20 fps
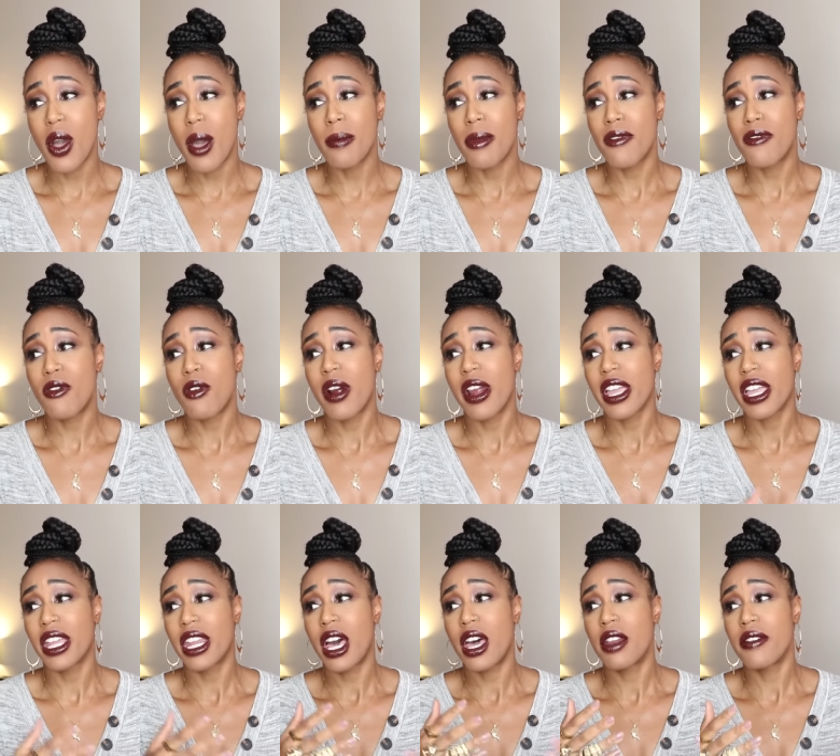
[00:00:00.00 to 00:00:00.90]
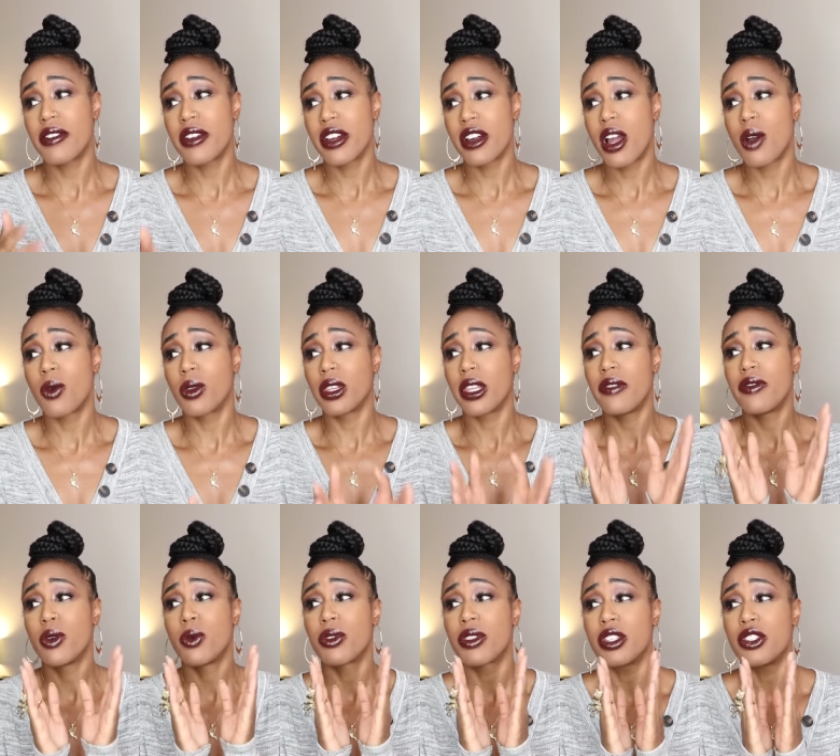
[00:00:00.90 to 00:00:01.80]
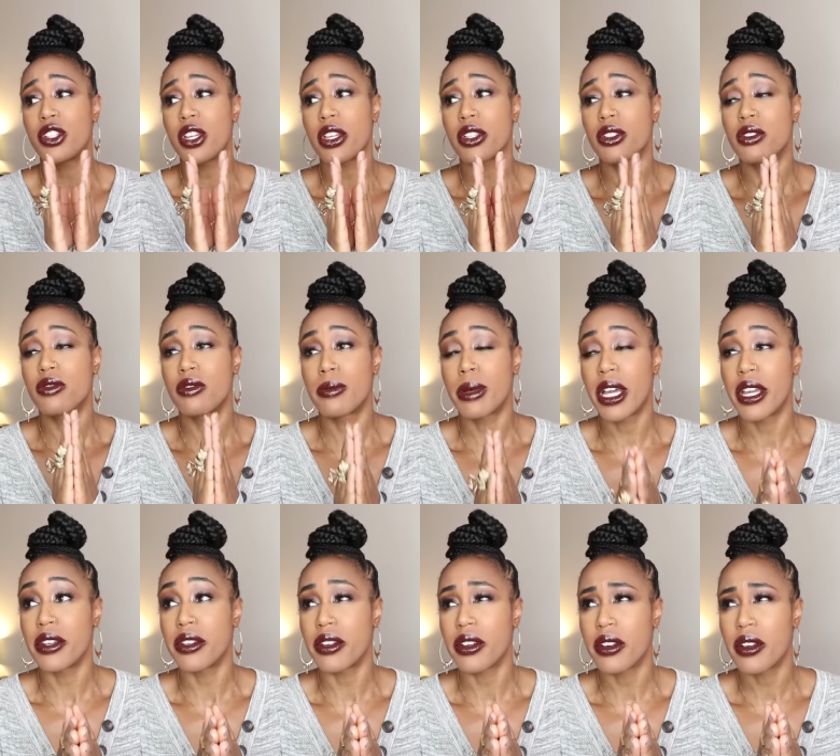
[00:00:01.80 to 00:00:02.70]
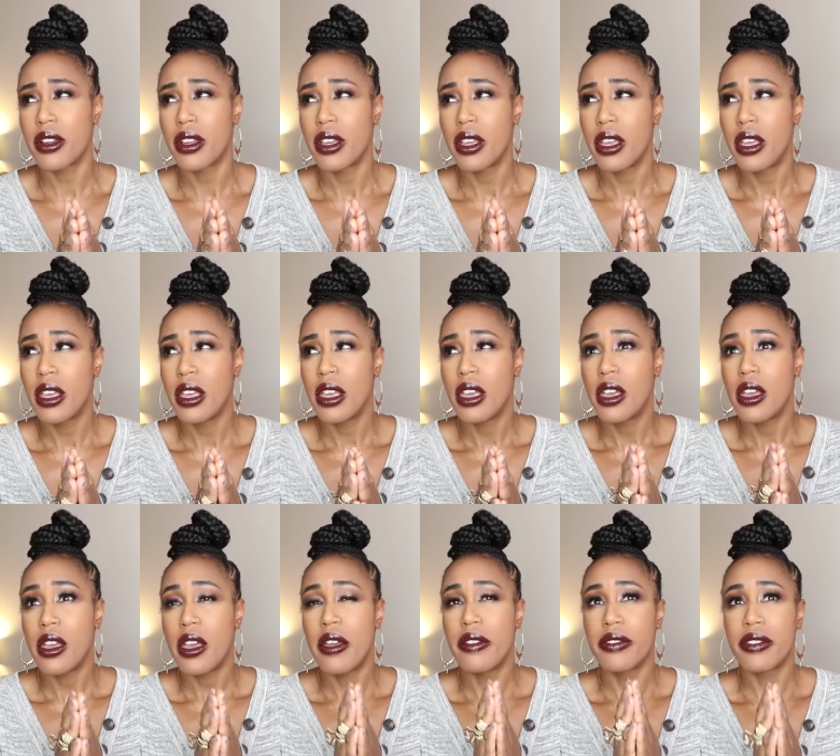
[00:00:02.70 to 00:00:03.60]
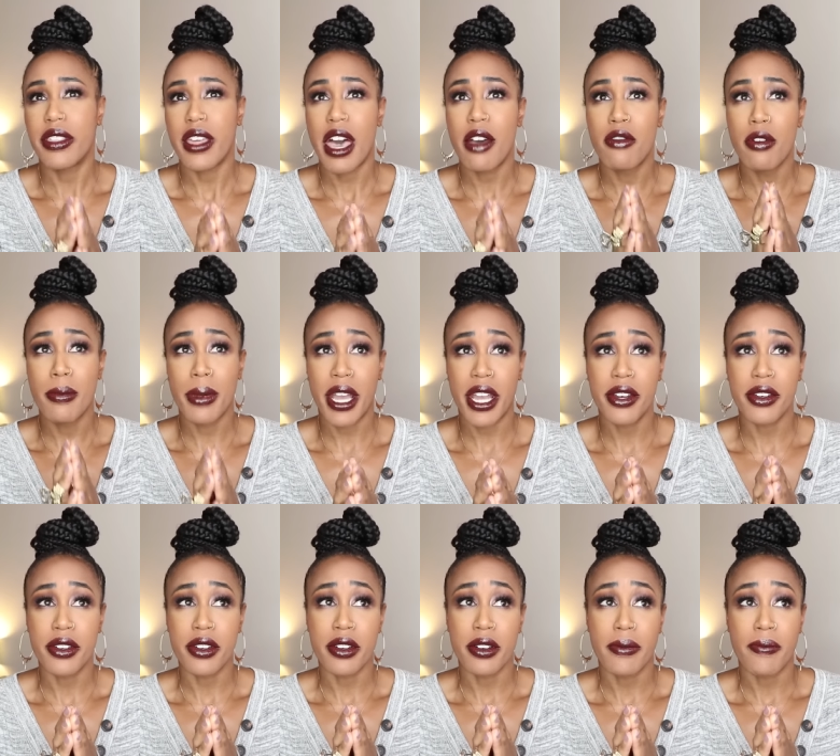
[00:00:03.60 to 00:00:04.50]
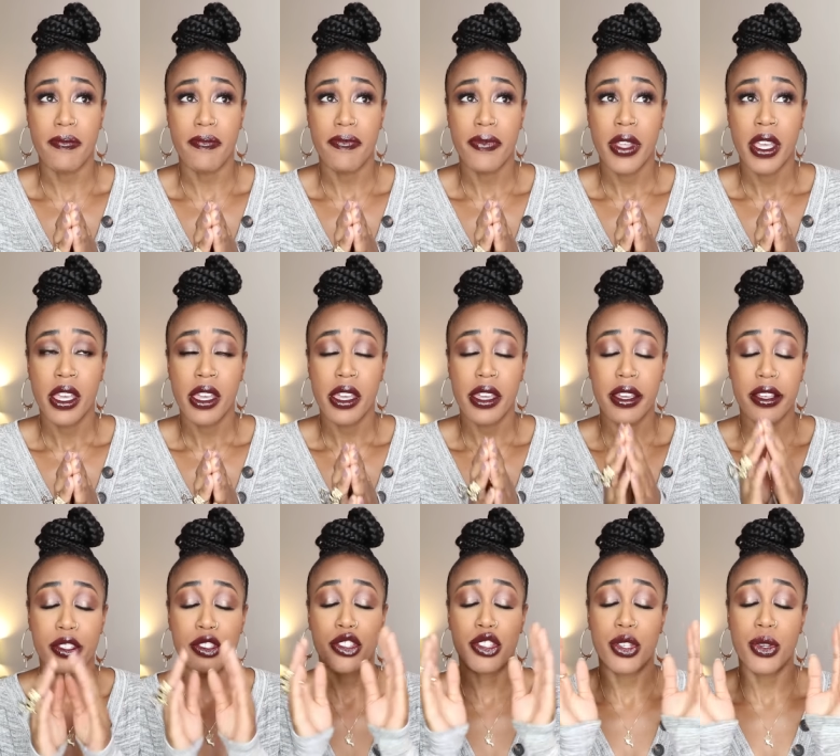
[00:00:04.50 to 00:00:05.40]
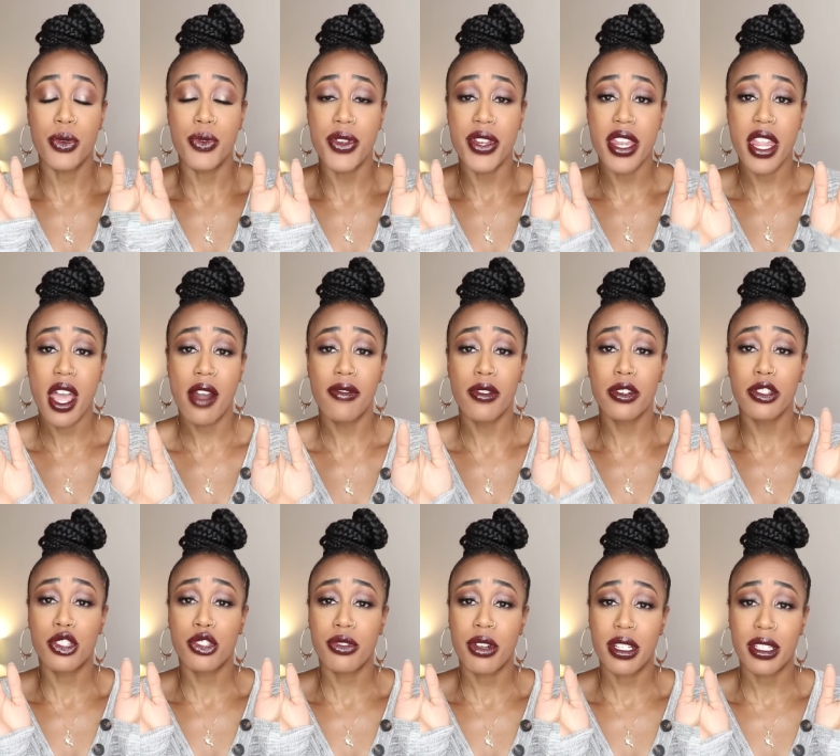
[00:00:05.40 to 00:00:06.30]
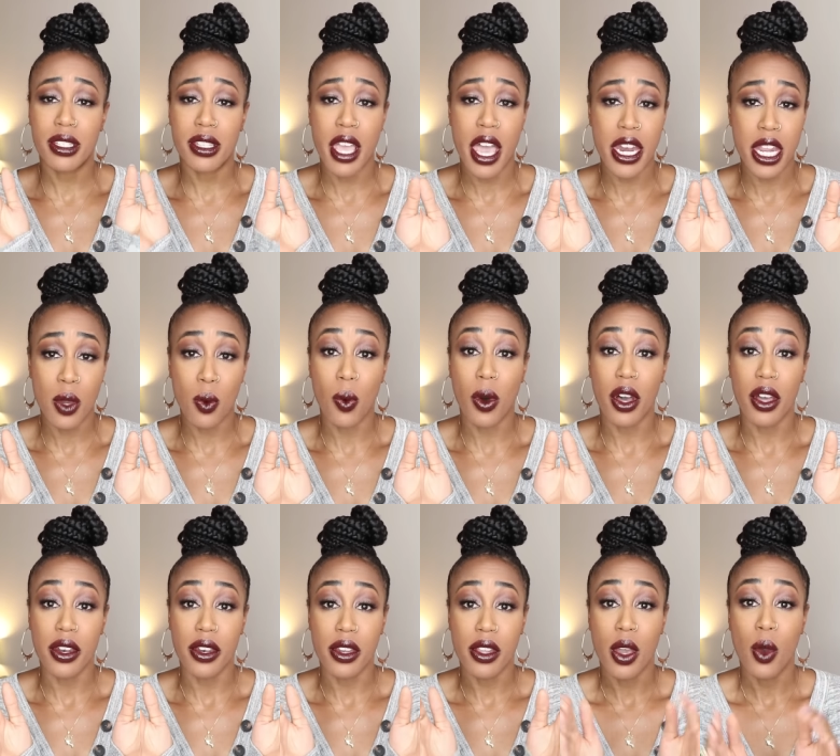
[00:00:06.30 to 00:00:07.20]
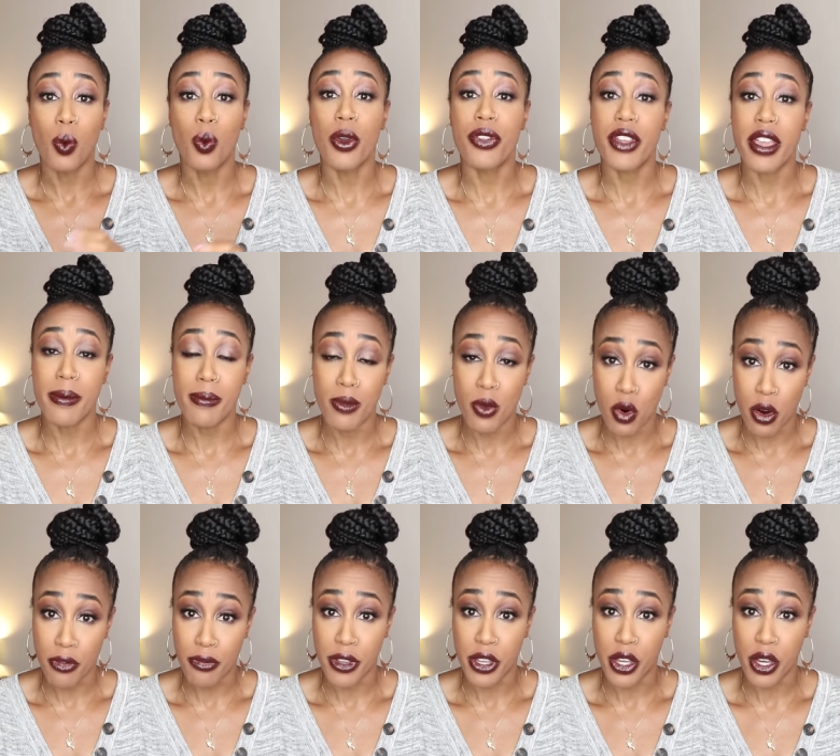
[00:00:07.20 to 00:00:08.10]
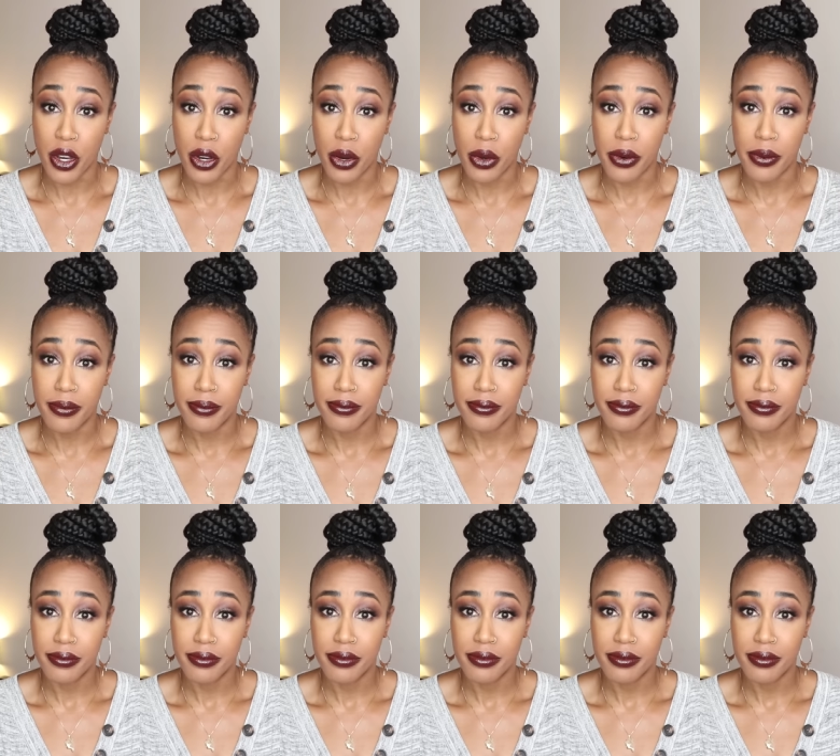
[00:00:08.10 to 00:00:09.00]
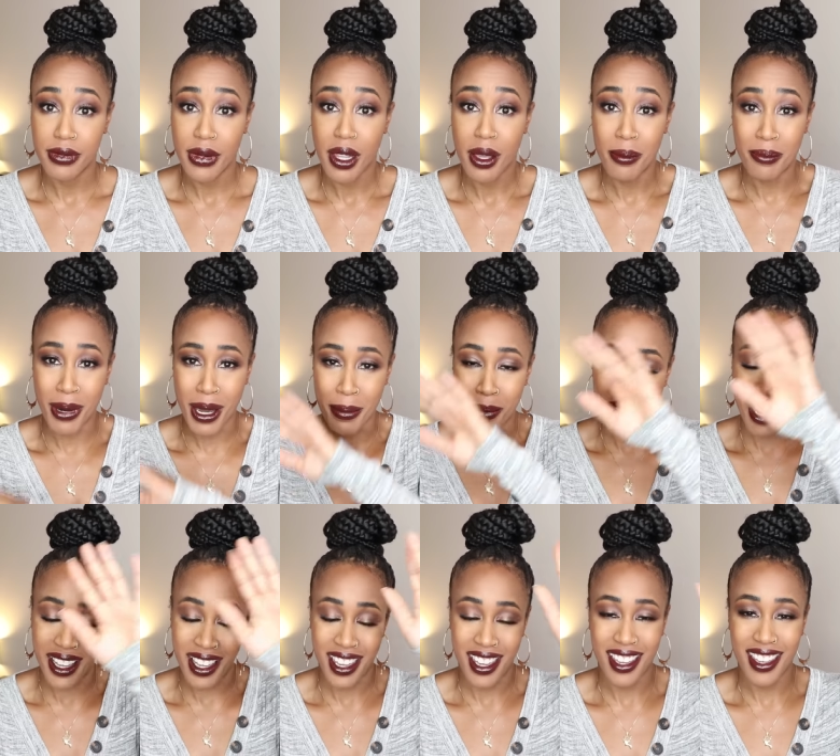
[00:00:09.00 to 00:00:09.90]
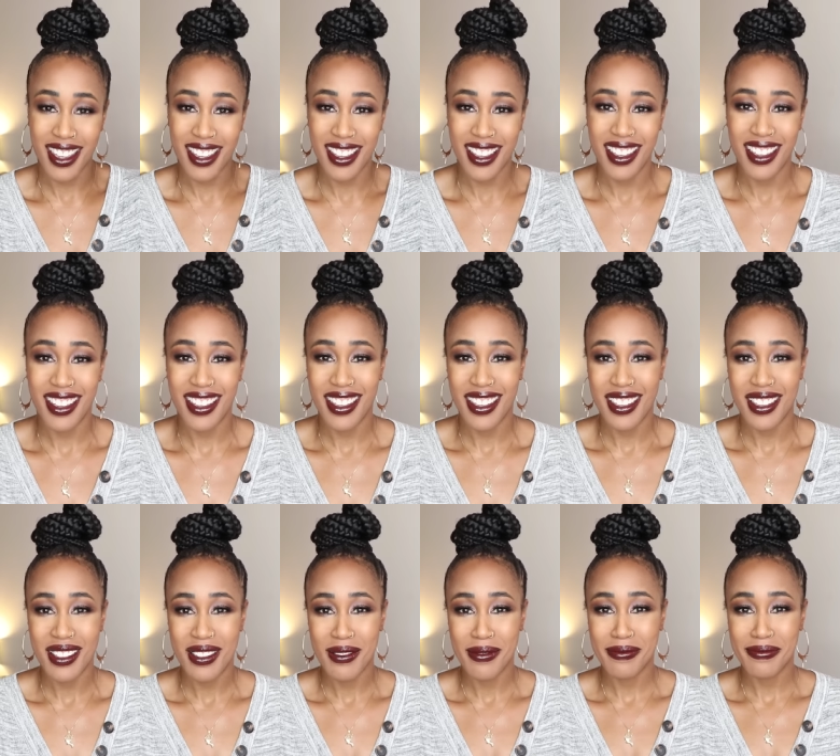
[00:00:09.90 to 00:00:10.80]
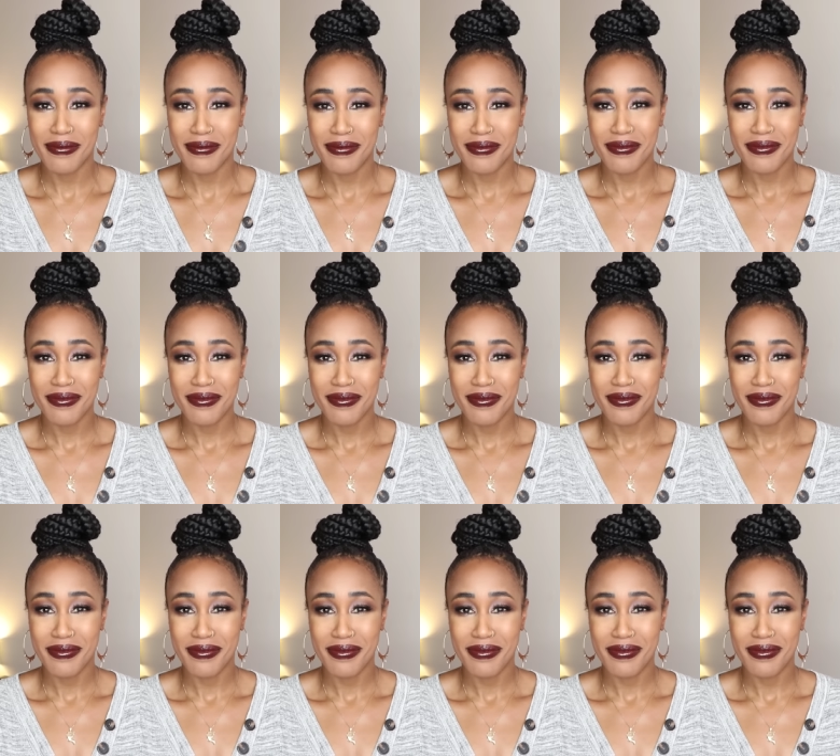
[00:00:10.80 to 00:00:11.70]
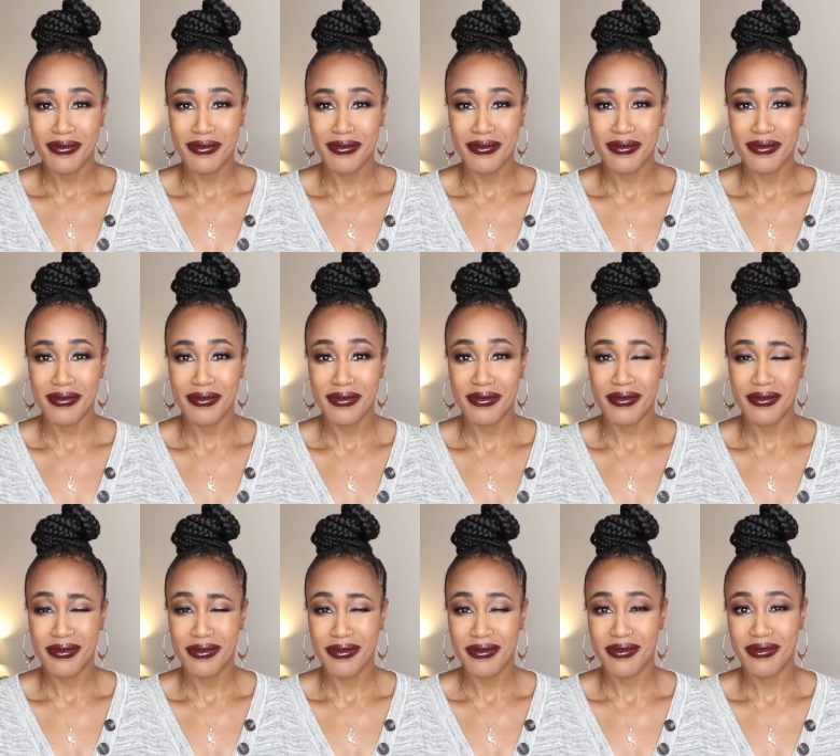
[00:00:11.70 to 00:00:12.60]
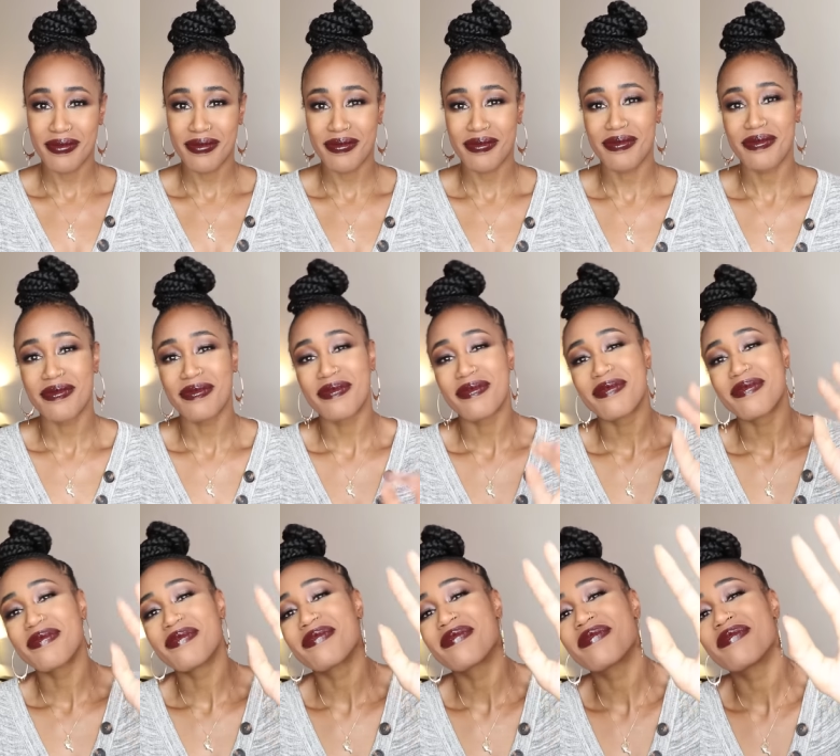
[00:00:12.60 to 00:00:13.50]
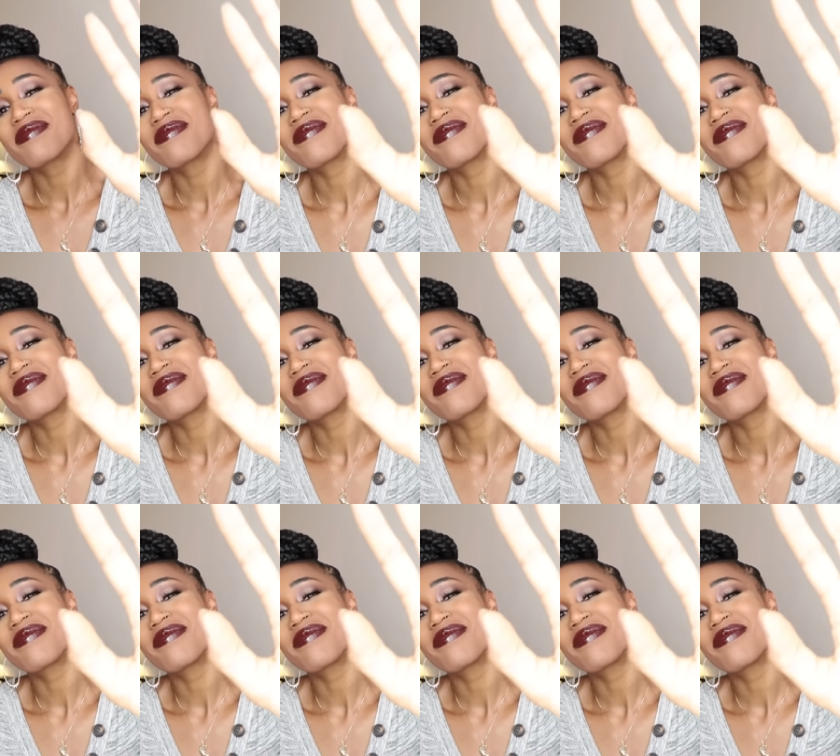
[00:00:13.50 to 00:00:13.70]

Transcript: And before before I get out of here, I will leave you with a gentle reminder. And that reminder is to never trust anyone with a Morphe code. Bye bye. That's, that's a nappy headed hose there. I'm going to take that down.